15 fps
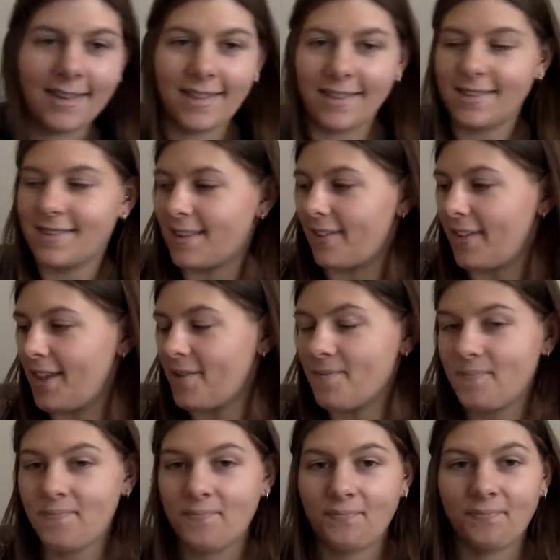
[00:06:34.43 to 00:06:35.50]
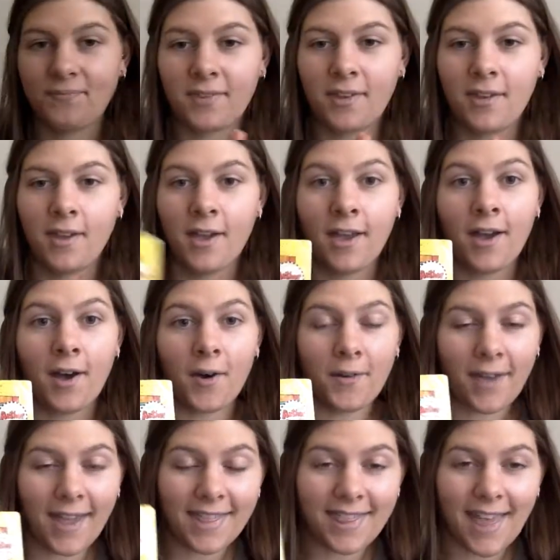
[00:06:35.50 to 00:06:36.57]
That's silly.
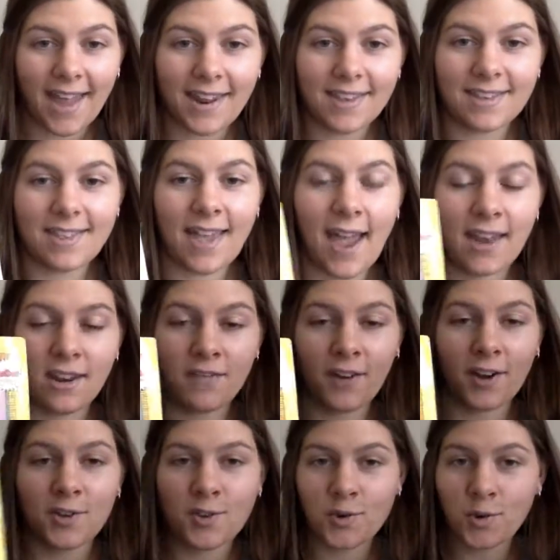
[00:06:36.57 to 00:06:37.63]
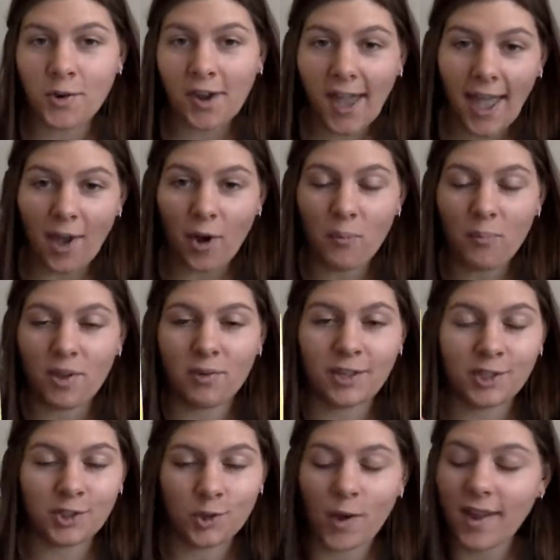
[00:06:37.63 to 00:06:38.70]
Okay, that is the end of our story. I hope you
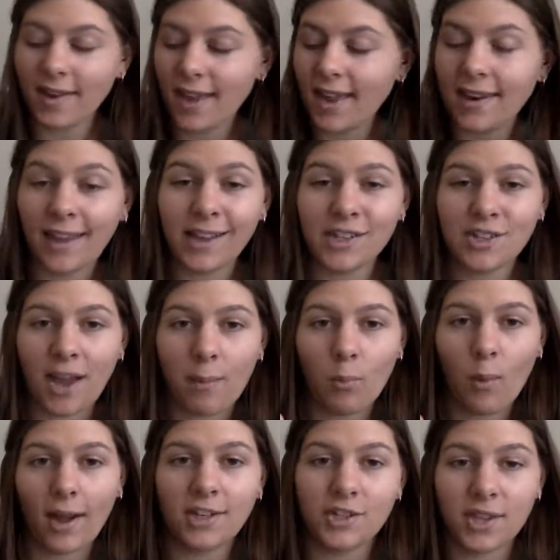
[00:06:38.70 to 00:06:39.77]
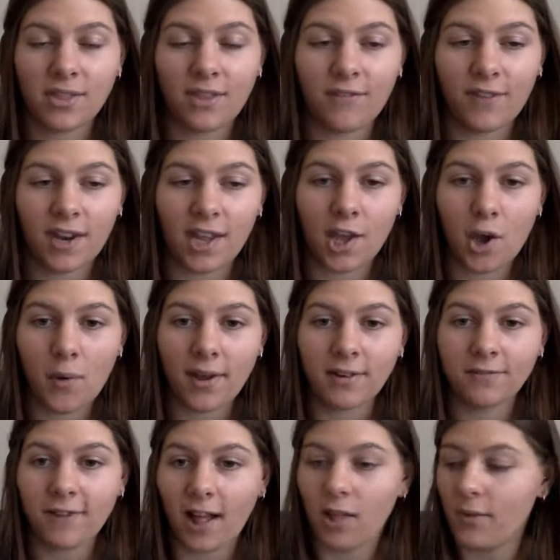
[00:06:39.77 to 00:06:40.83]
enjoyed it. Nice job watching the video
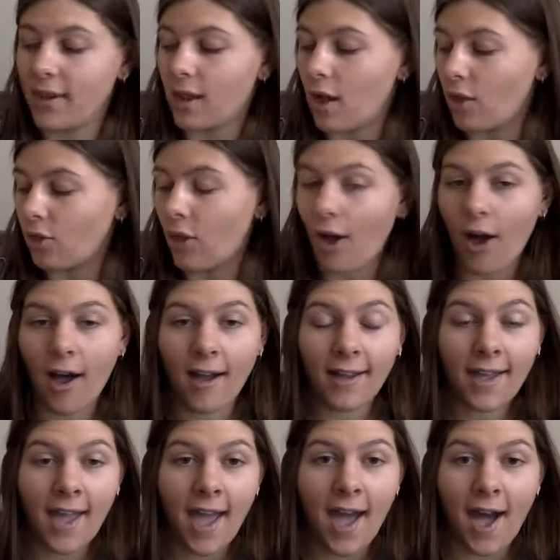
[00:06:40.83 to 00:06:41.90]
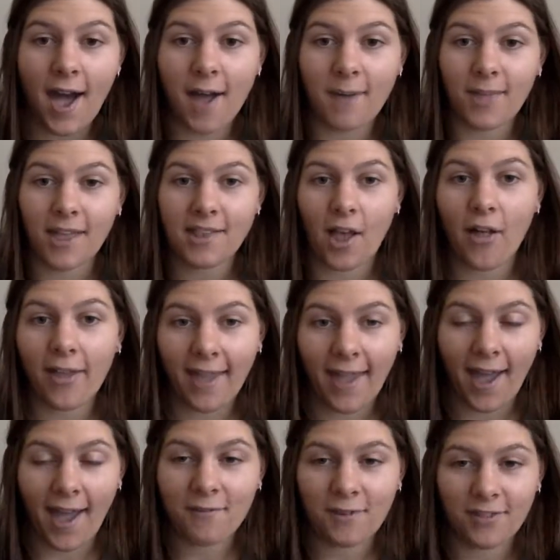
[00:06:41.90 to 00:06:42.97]
and following along. That's all I
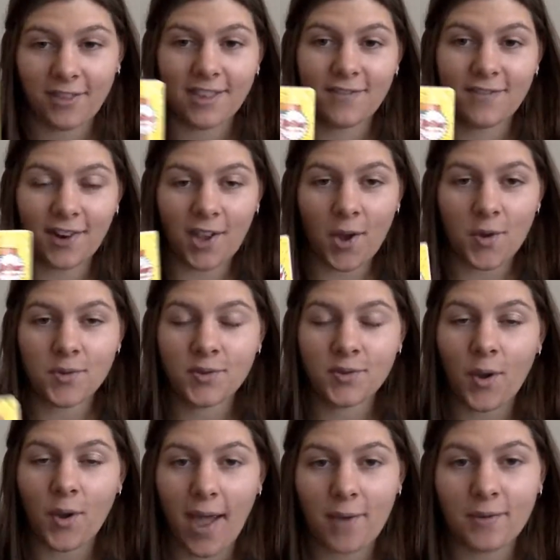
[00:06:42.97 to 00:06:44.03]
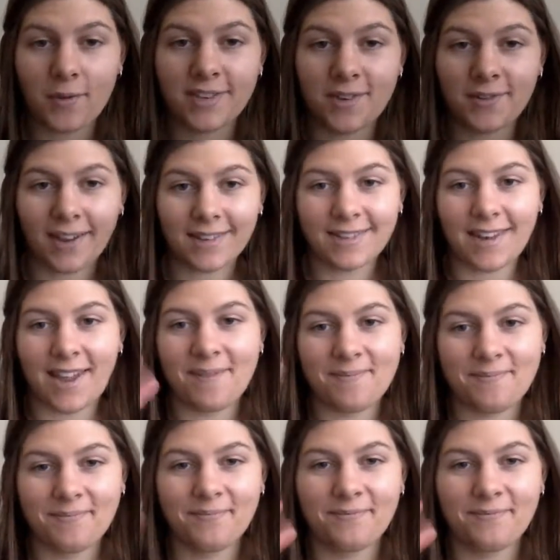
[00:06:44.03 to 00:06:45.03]
have for this video, so I will see you next time.